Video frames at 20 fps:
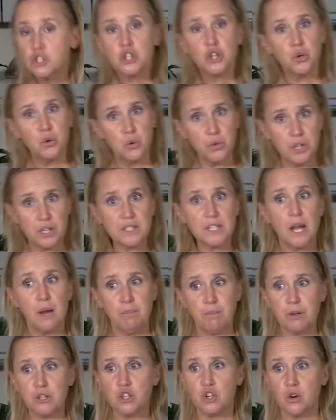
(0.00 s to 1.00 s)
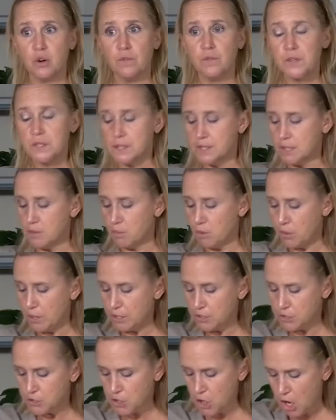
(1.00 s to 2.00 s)
to the temperature of the
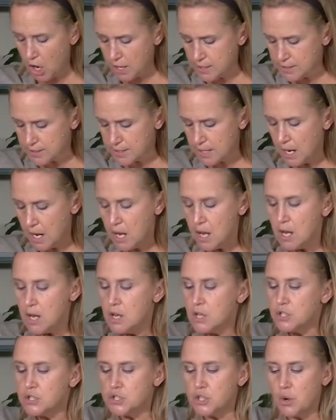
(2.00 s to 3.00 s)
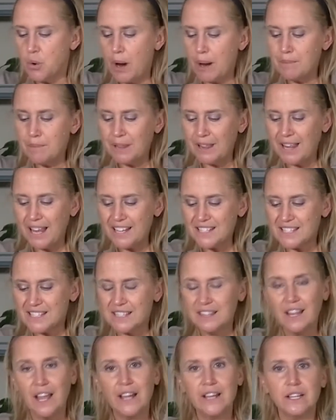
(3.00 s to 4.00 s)
simmering sauce so I'm
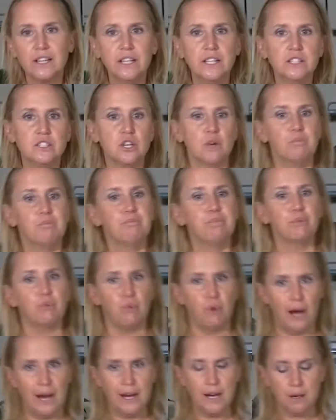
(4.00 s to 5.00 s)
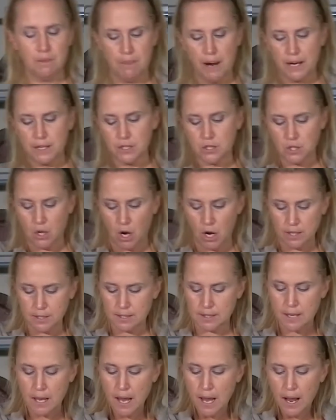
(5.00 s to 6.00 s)
less likely to break my
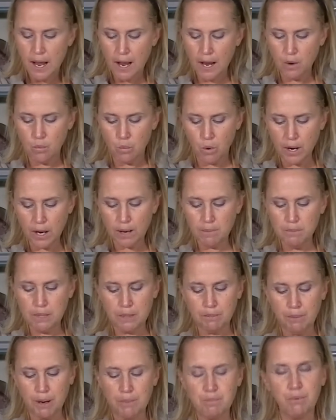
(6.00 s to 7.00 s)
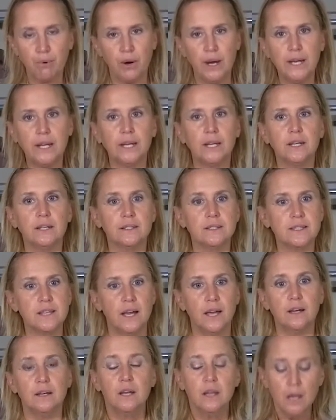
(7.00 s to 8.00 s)
sauce. And what I mean by breaking is
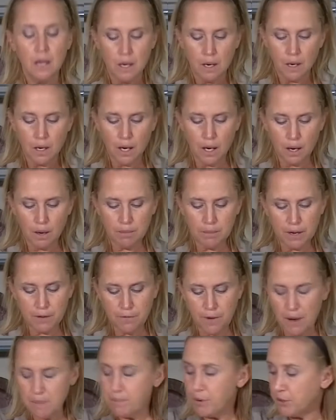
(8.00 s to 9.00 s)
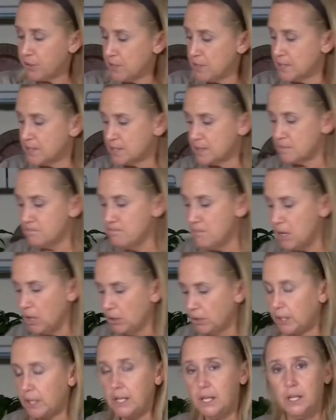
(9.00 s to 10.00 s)
that uh, if I put this
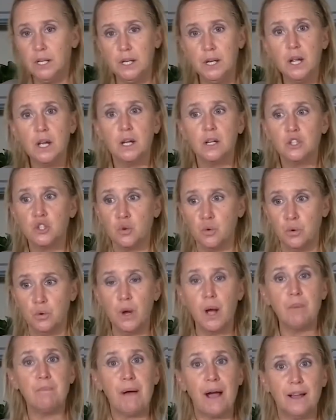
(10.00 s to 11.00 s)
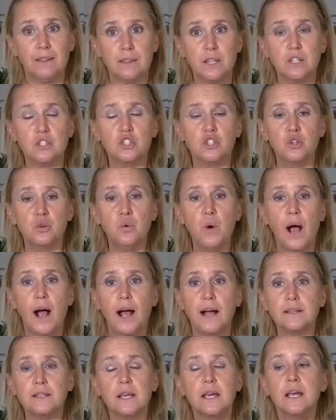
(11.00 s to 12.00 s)
milk in to a pot that's too
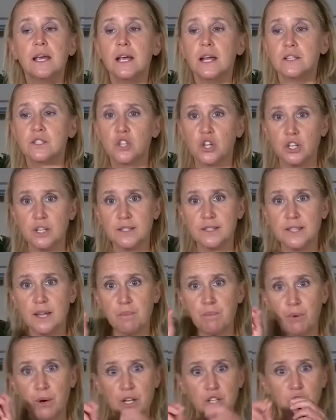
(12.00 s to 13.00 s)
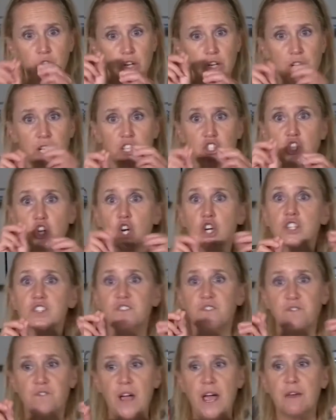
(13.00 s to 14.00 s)
hot, it's going to separate and you're going to get
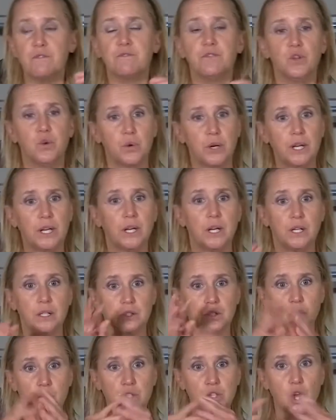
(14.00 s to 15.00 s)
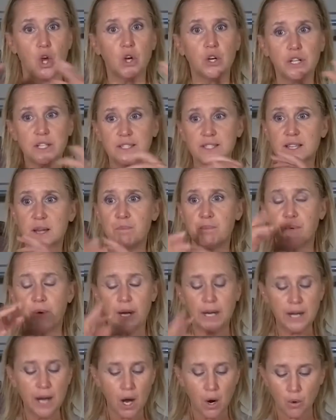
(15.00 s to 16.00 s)
chunks of fat floating in it. So it's all going to
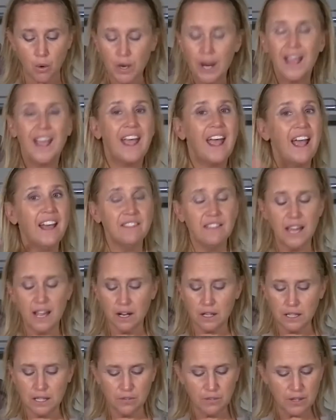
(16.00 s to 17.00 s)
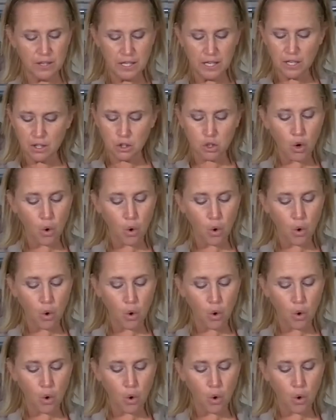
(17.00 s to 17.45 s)
separate out and that'll even it'll